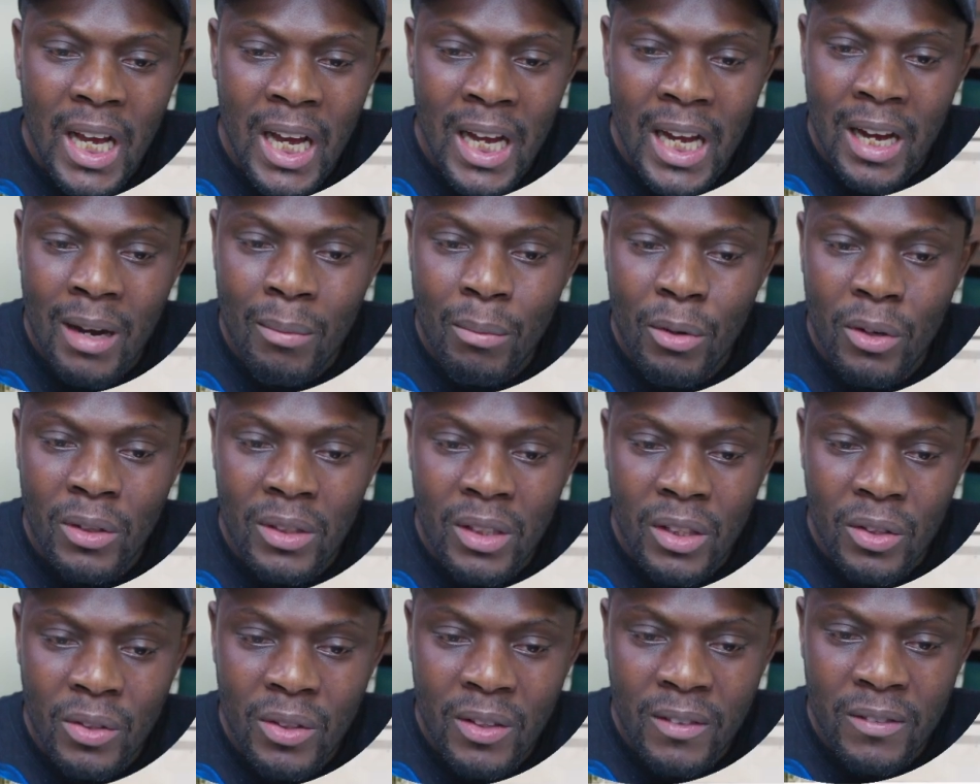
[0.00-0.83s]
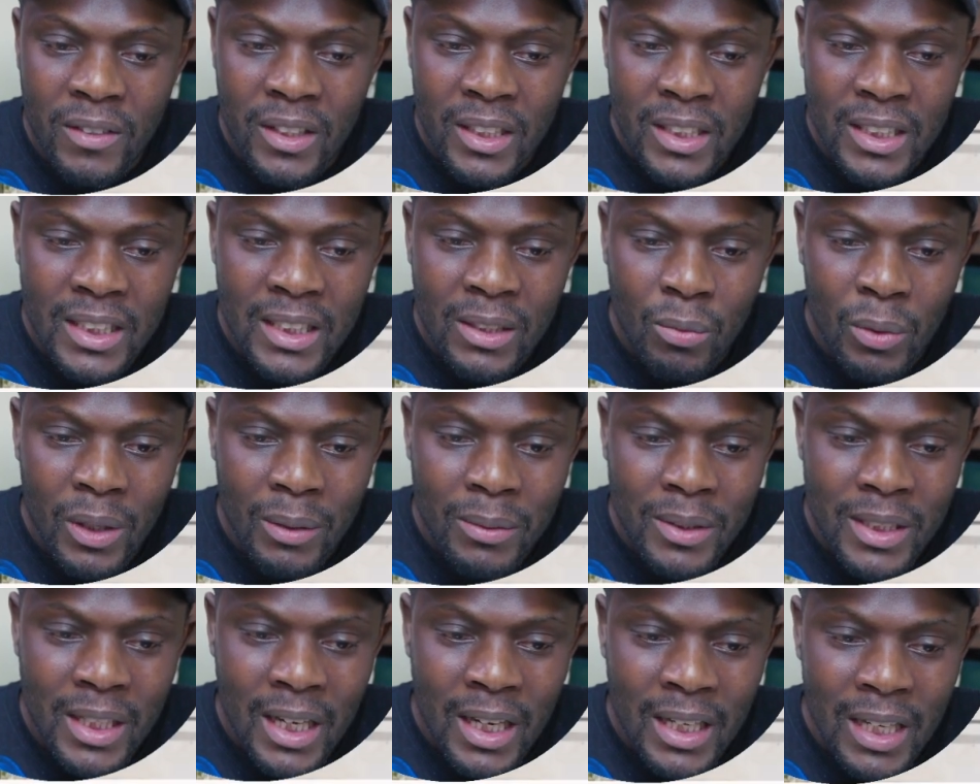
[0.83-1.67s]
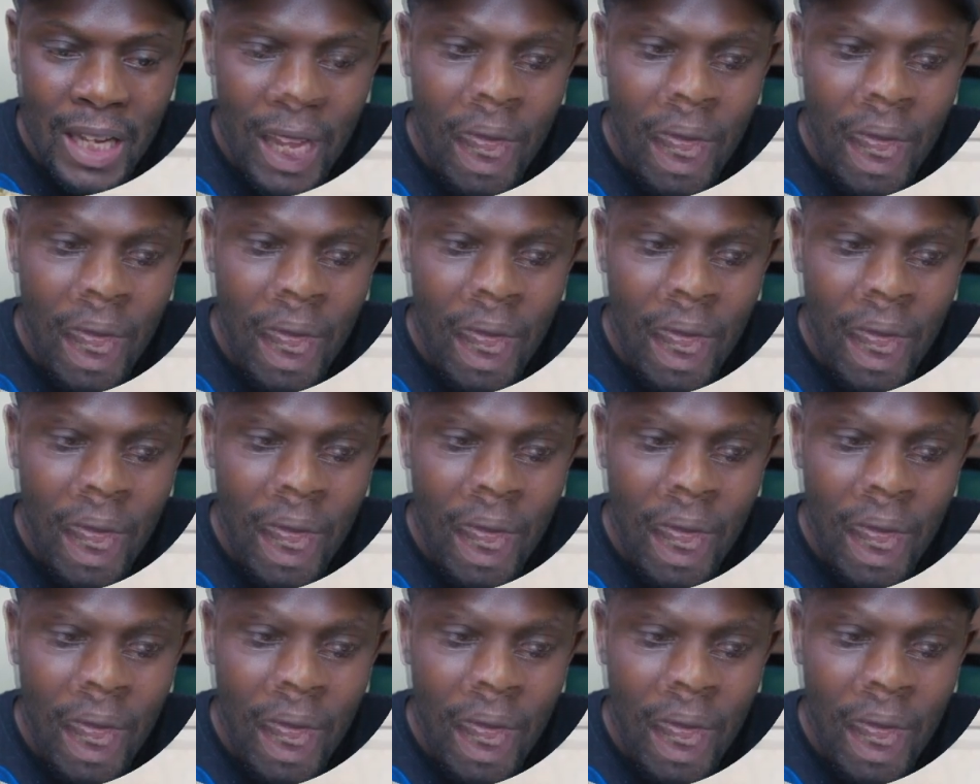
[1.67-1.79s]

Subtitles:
I am on the university website,